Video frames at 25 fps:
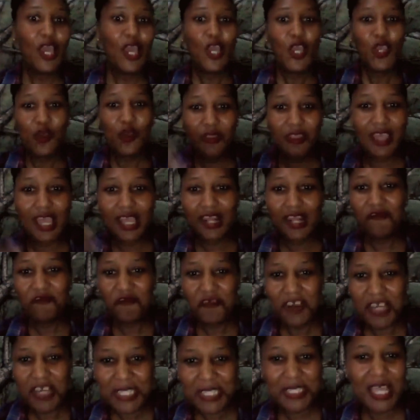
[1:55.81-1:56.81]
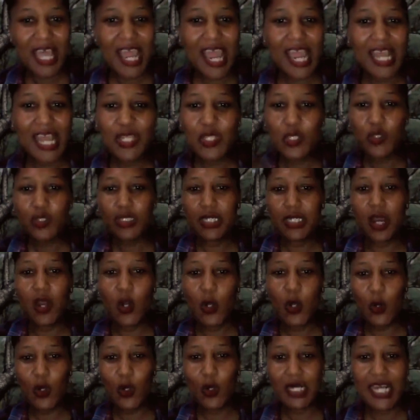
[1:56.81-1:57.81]
You then fix that, you
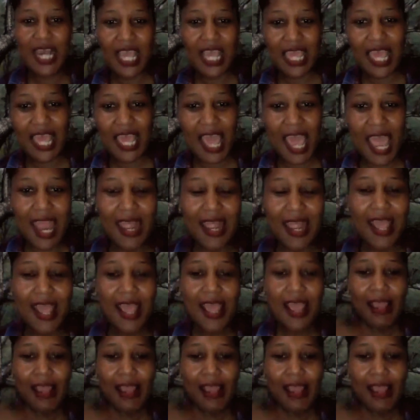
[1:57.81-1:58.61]
download it again,